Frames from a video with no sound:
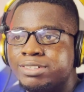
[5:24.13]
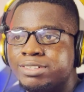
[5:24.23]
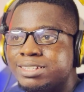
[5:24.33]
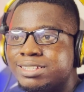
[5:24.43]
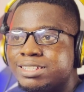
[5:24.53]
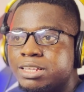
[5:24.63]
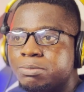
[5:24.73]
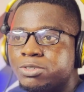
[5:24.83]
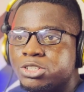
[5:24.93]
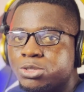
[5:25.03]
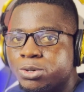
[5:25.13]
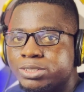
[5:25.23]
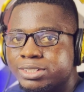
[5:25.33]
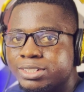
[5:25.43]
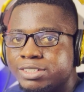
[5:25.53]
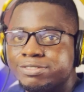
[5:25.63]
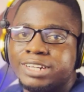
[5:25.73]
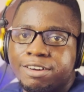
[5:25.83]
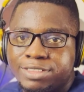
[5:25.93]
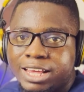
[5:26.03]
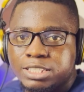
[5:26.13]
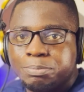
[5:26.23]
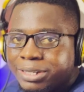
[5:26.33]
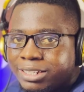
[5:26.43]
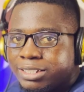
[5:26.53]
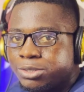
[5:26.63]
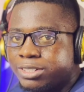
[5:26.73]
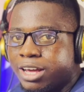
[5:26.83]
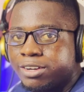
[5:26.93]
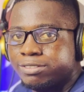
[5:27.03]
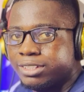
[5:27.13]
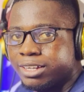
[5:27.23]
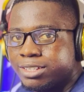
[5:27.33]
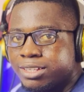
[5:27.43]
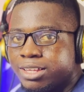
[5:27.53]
the same results even after spinning those kind of texts,